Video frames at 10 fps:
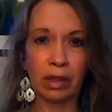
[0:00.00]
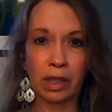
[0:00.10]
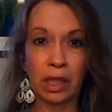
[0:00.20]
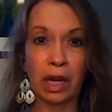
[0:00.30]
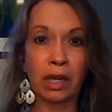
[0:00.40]

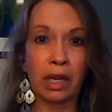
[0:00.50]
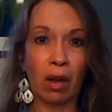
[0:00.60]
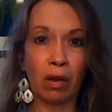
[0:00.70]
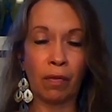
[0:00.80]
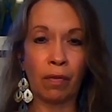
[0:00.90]
checked
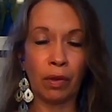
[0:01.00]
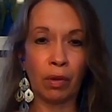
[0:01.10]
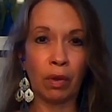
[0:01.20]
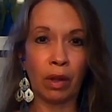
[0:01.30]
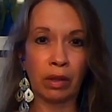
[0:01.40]
out, if you
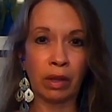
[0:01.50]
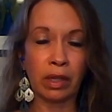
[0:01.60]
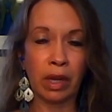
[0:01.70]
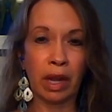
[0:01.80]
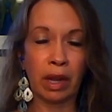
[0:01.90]
will, at the
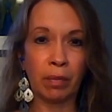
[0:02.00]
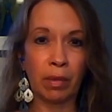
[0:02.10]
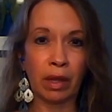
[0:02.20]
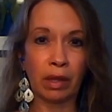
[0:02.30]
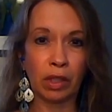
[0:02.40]
time
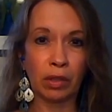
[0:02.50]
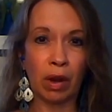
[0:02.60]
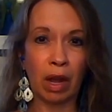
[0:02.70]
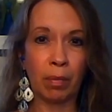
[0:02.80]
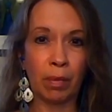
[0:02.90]
that the
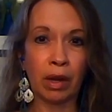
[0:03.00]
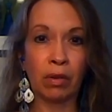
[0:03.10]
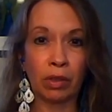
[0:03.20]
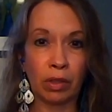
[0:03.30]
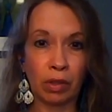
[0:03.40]
trauma
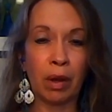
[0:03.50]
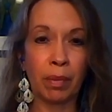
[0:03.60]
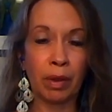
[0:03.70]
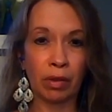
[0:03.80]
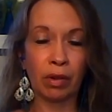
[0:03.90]
or
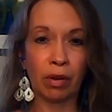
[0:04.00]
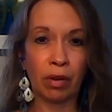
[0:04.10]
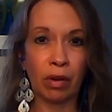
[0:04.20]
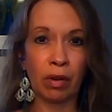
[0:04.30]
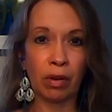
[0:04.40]
traumas
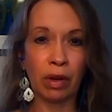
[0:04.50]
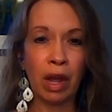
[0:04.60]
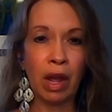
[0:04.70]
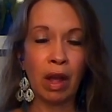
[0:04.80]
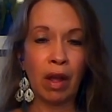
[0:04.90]
occurred.
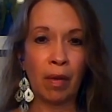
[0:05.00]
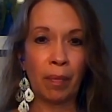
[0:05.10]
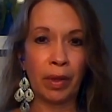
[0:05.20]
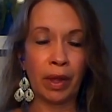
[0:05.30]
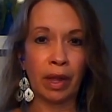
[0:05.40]

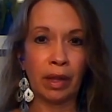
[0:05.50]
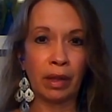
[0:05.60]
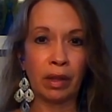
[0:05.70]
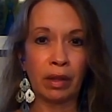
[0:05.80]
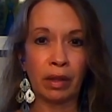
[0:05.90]

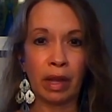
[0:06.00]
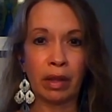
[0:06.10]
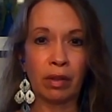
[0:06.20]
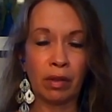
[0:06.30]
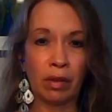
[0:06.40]
And this
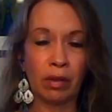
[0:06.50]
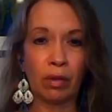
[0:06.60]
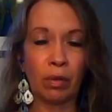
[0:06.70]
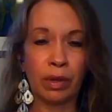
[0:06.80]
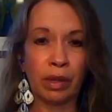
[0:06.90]
has to
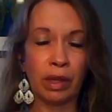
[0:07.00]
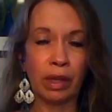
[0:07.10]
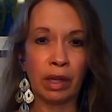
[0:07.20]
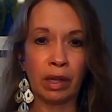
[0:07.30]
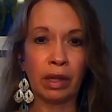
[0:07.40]
do with the
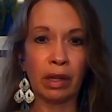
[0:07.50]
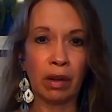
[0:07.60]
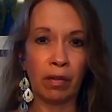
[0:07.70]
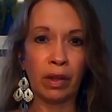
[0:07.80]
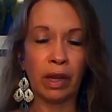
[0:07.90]
healing
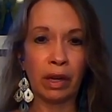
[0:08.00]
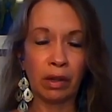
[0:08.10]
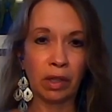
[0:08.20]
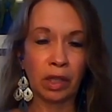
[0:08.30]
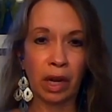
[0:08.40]
of the
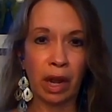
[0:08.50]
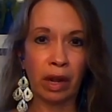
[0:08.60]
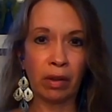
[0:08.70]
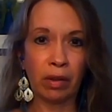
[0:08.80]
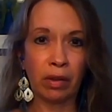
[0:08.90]
inner
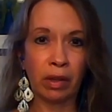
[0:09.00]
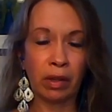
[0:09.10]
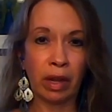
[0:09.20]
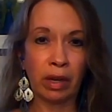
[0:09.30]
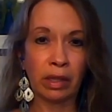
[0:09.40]
child.
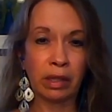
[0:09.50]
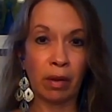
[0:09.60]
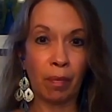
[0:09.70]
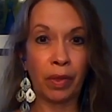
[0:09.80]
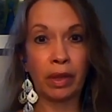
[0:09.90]
That is
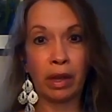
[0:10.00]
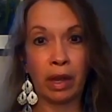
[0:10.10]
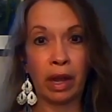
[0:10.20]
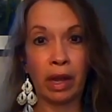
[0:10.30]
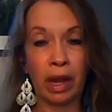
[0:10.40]
something that
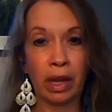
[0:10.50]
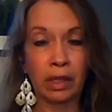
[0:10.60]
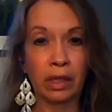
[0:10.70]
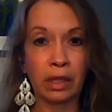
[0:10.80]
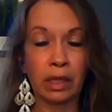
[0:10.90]
I
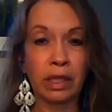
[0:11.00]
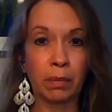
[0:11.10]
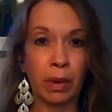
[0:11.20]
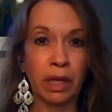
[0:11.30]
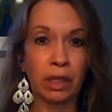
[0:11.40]
actually
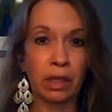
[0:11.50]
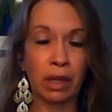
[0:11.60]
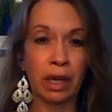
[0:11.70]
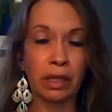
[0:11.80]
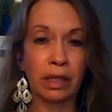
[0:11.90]

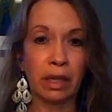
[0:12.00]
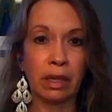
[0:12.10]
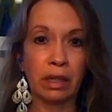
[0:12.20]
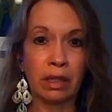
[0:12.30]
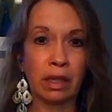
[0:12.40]
specialize in
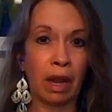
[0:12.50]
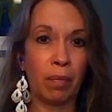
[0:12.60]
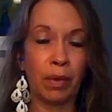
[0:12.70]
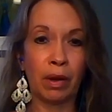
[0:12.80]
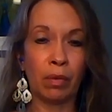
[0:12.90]
as
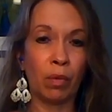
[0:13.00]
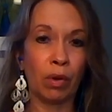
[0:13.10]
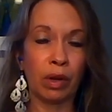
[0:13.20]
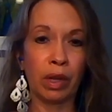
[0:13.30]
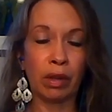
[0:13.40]
I've been
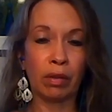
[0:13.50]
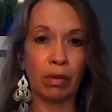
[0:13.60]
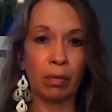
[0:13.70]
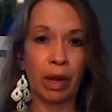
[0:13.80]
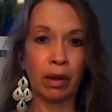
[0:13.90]
working
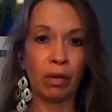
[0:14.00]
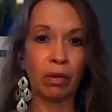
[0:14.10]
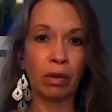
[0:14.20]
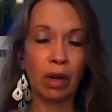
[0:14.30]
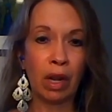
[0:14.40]
through my
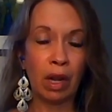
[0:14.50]
own